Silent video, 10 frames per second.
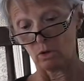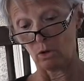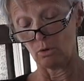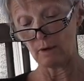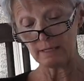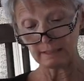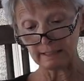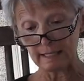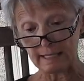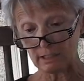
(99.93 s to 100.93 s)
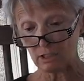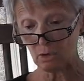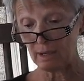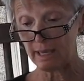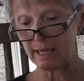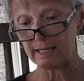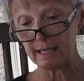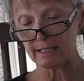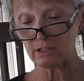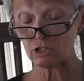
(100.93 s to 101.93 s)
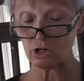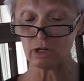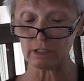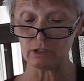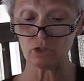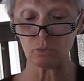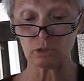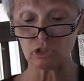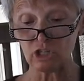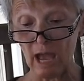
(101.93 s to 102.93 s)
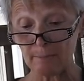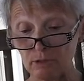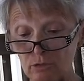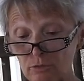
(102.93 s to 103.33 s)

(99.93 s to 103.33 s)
All right, let's go ahead and get started. So we're chapter